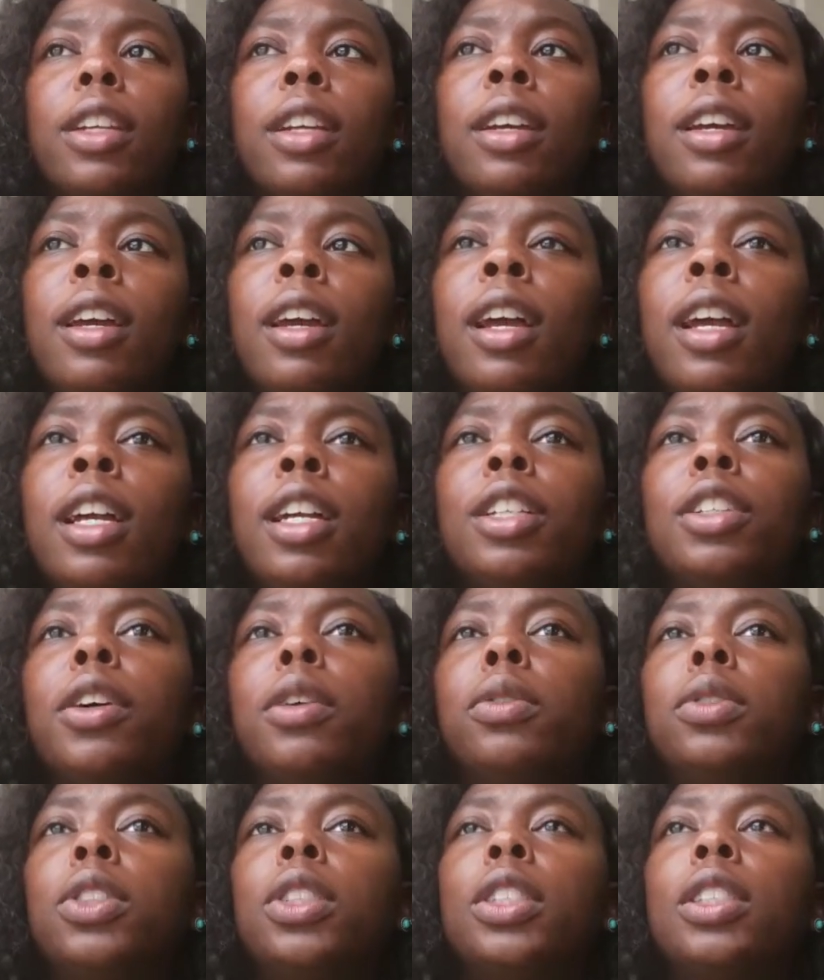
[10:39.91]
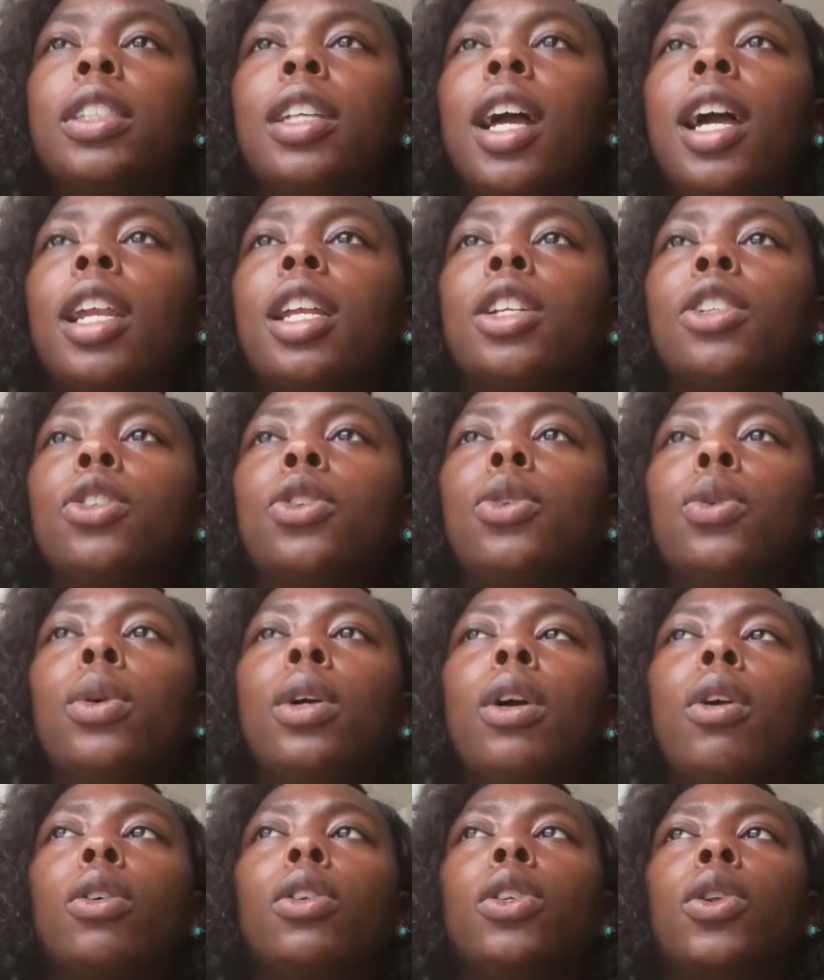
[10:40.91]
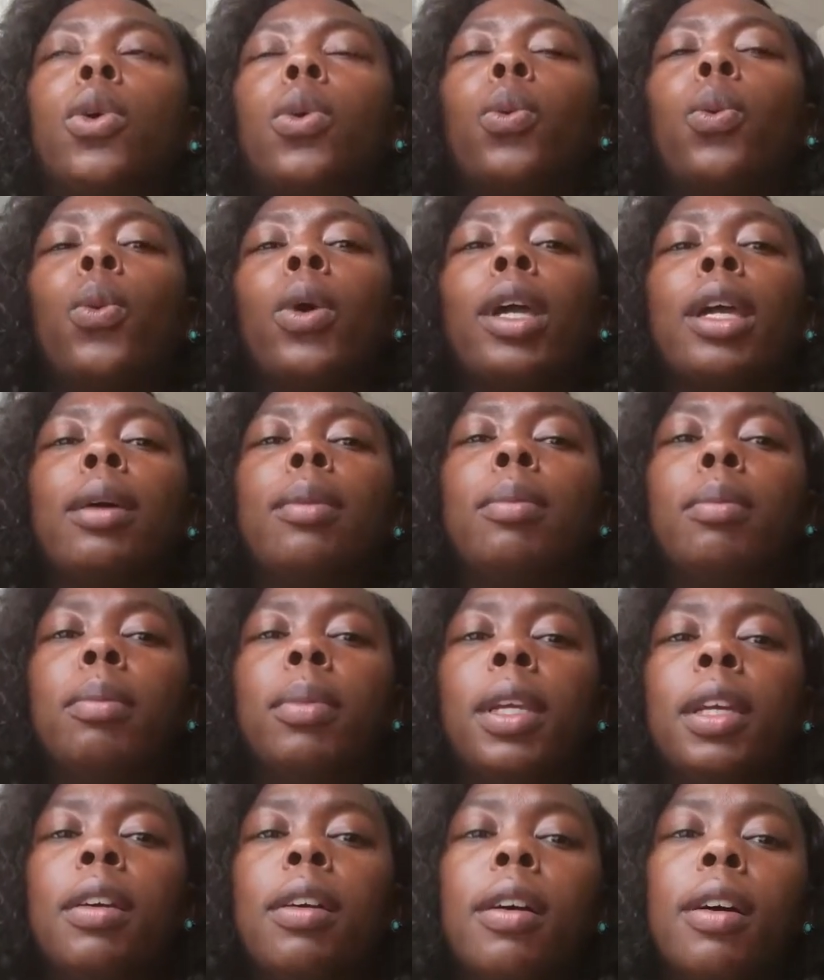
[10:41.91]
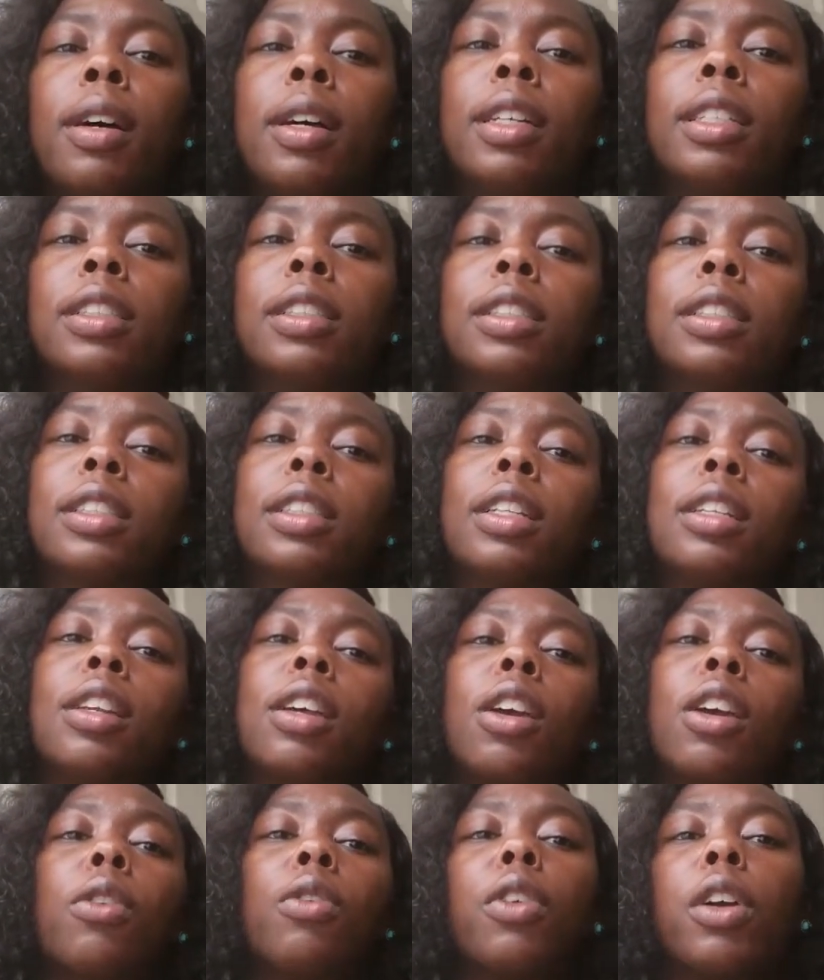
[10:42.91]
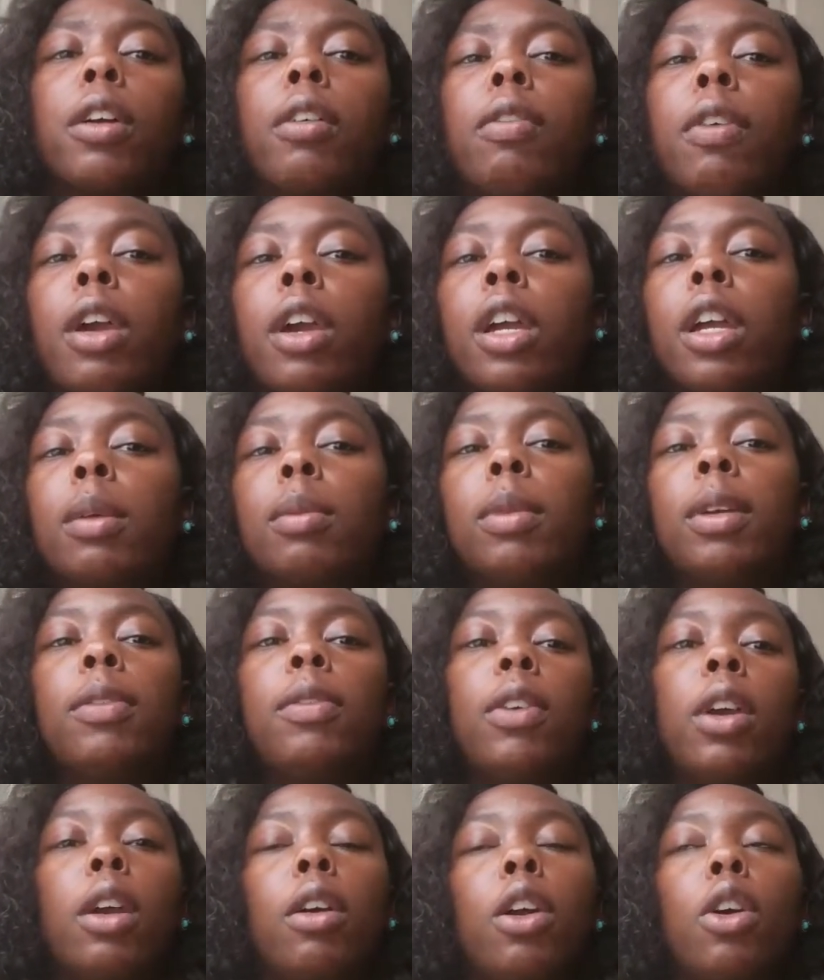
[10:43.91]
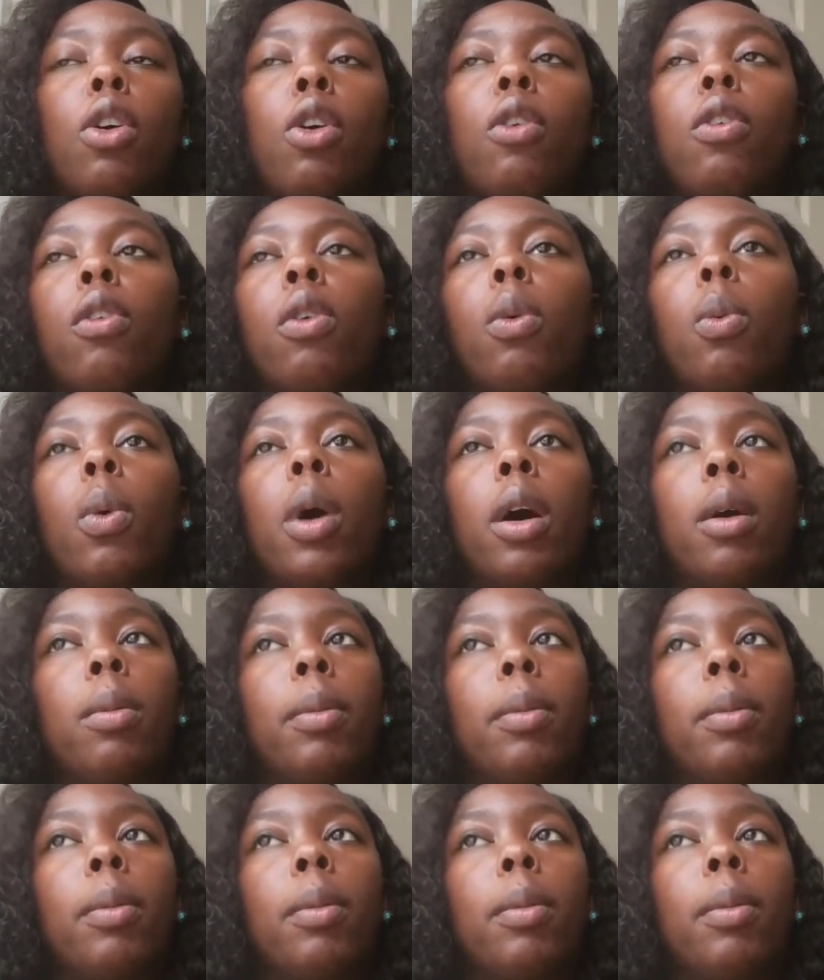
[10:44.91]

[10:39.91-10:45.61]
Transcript: Don't just kind of do it on the whim, because the career fair can be very overwhelming.